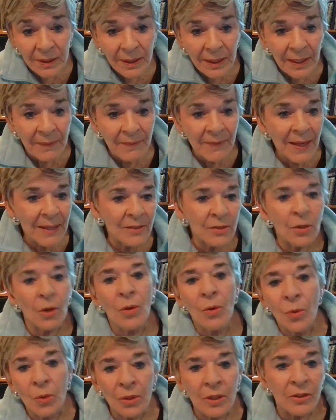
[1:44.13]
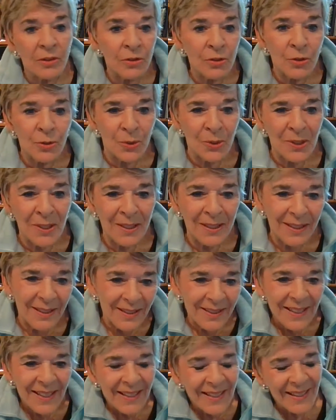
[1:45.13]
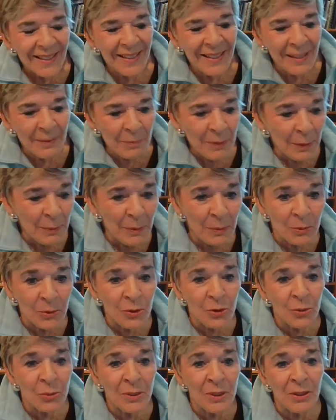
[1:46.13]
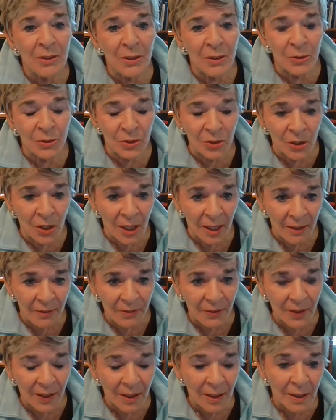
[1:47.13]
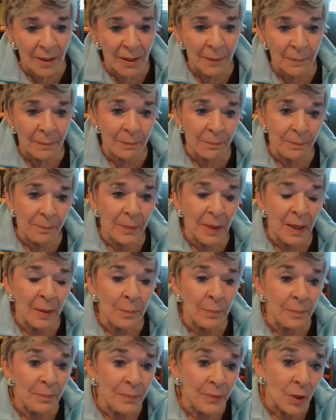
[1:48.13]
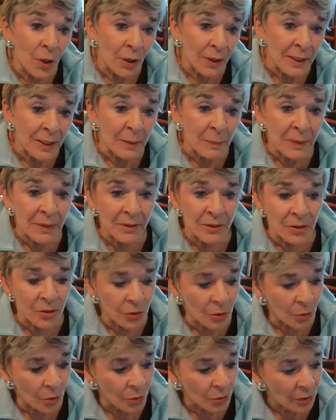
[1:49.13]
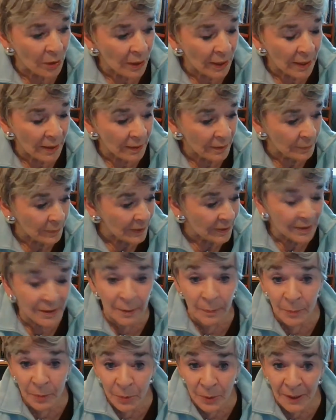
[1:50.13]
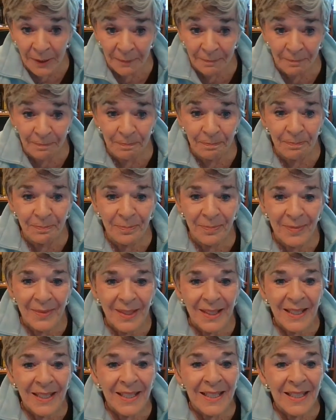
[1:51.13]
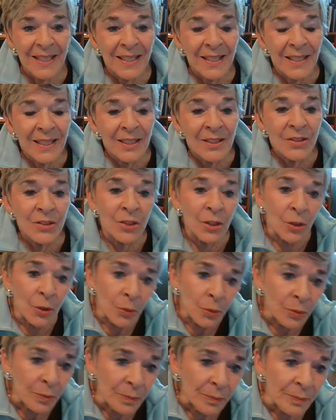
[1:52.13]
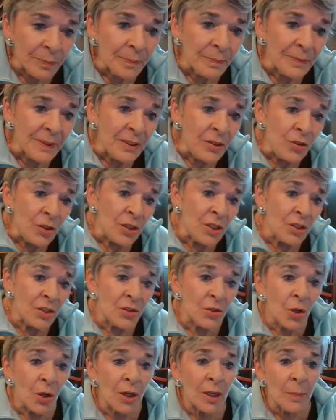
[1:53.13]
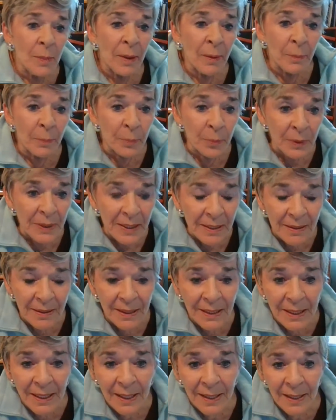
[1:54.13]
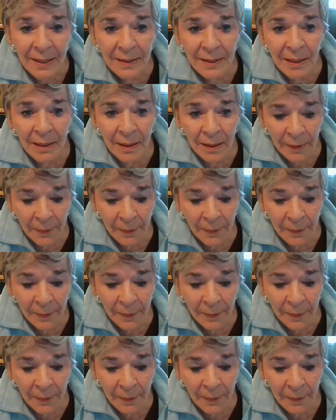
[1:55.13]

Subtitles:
And that's a whole other story. And maybe we'll do one of those live. I'm talking about the soul at some point. So let's just talk about breathing. And